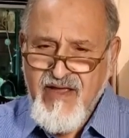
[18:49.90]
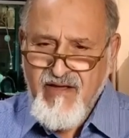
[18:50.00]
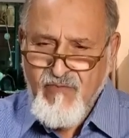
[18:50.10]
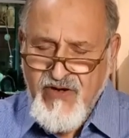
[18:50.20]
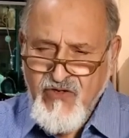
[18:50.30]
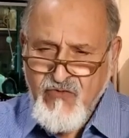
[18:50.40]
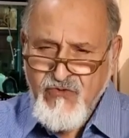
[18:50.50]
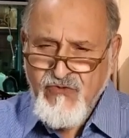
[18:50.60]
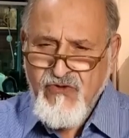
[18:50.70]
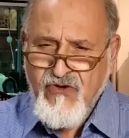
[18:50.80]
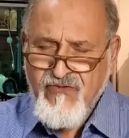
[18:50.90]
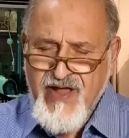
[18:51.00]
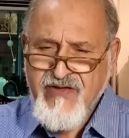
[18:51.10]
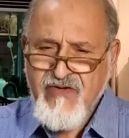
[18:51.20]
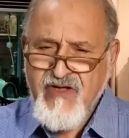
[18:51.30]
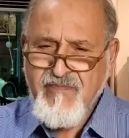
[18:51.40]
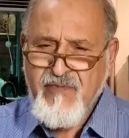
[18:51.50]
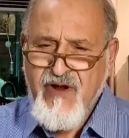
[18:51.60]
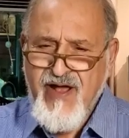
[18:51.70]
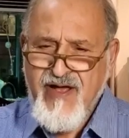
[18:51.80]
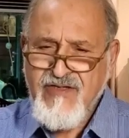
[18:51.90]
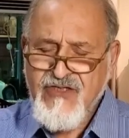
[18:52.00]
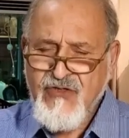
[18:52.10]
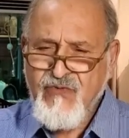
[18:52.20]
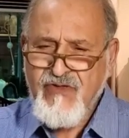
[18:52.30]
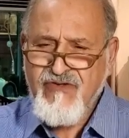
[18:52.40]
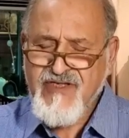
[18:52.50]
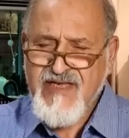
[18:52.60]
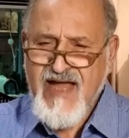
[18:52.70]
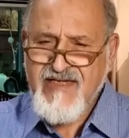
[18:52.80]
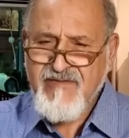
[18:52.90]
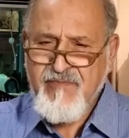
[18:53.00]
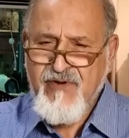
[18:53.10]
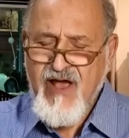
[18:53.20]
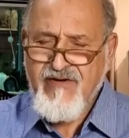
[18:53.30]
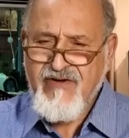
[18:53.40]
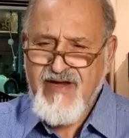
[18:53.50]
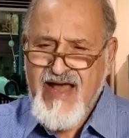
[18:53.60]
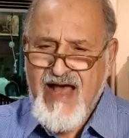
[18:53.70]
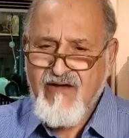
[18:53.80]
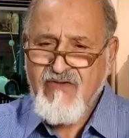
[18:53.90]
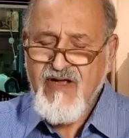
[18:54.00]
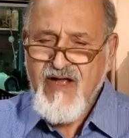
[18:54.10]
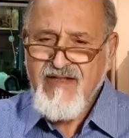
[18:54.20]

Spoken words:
When you do your regular prayers, you will recite a prayer aloud.